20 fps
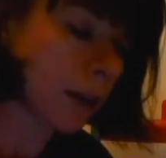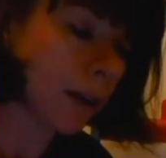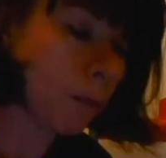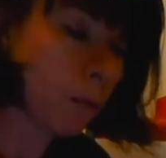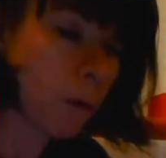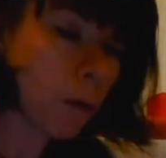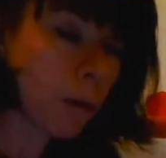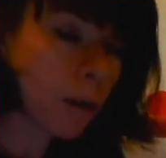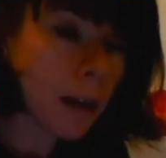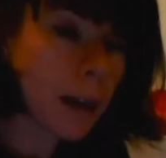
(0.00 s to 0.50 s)

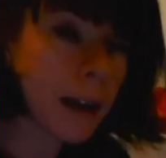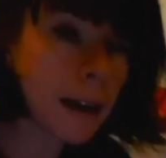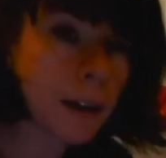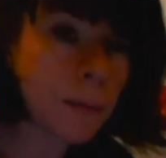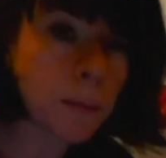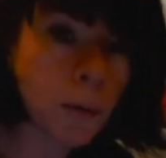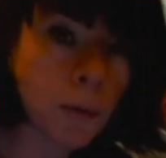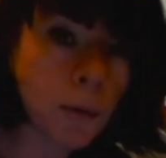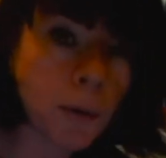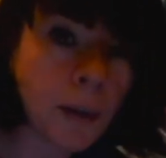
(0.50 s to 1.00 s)
And what
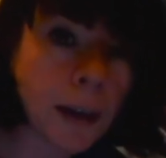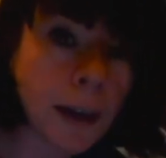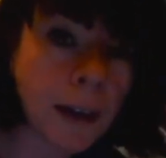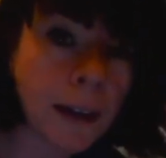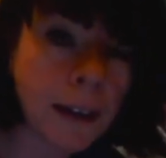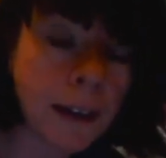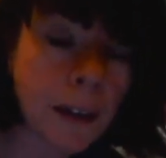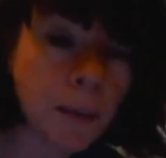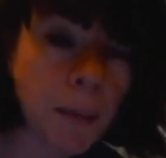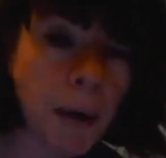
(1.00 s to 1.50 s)
exploring
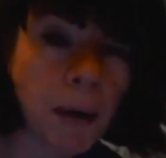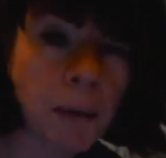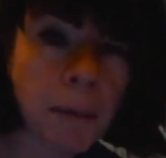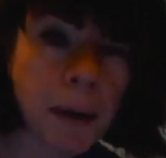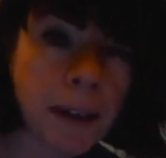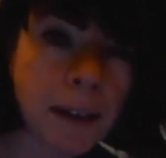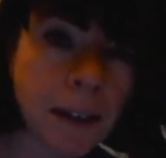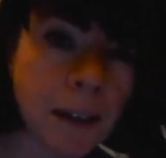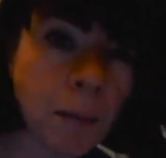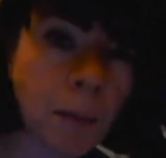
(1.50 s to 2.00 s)
and
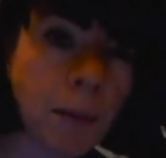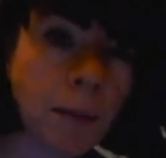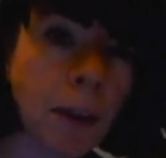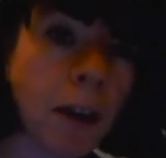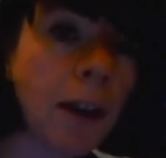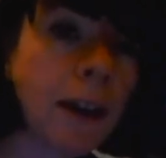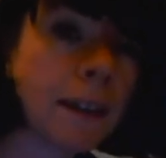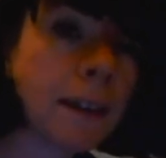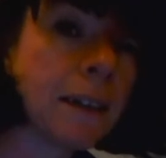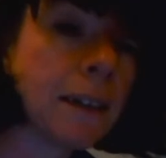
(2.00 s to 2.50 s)
experimenting with
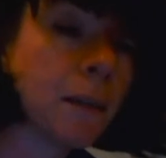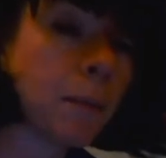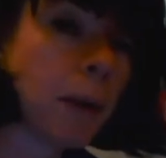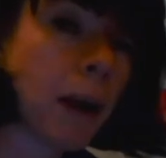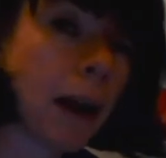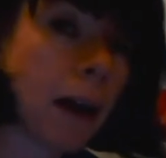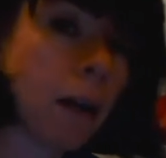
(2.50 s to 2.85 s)
light is